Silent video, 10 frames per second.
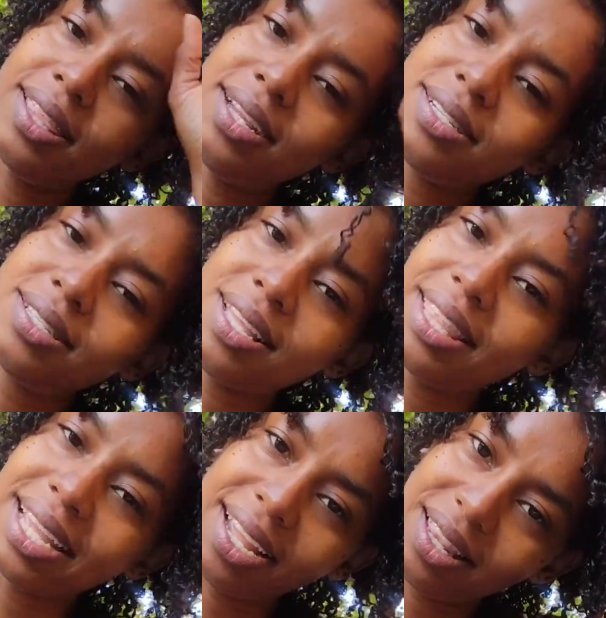There's
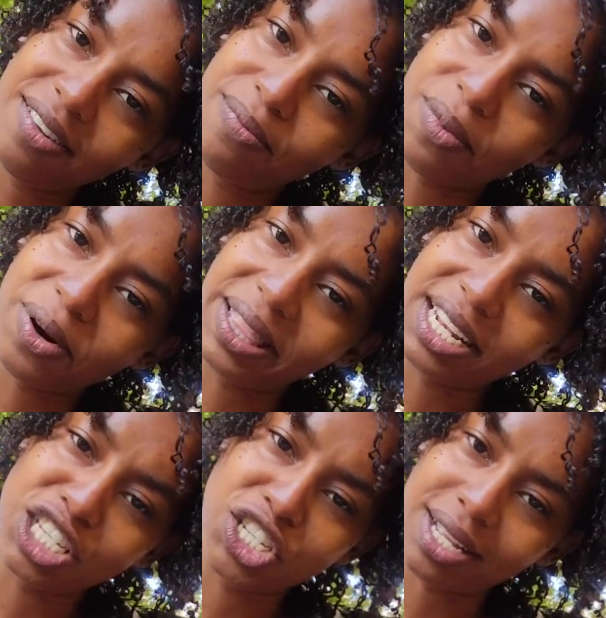nothing I love more
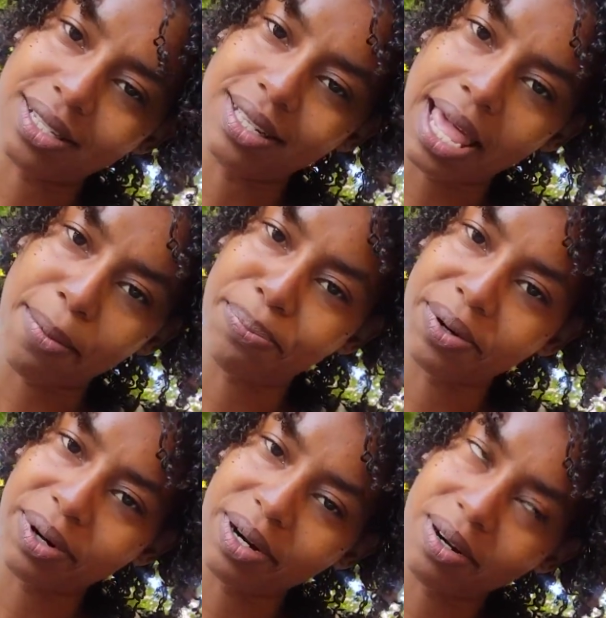than a gentle
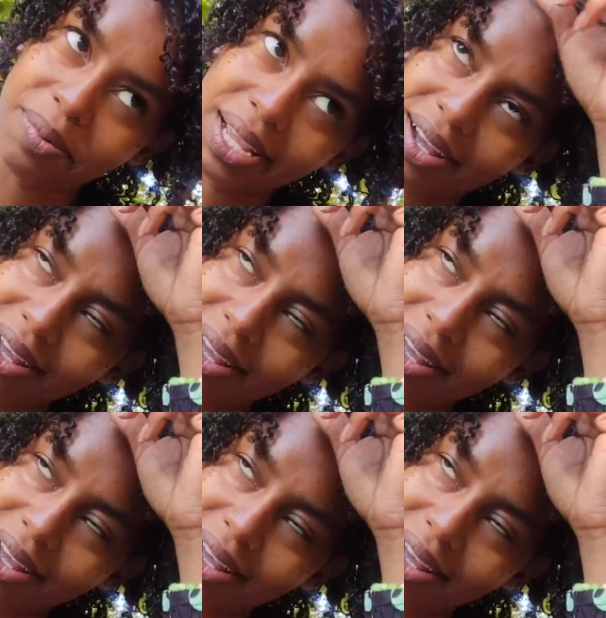emperor. Oh my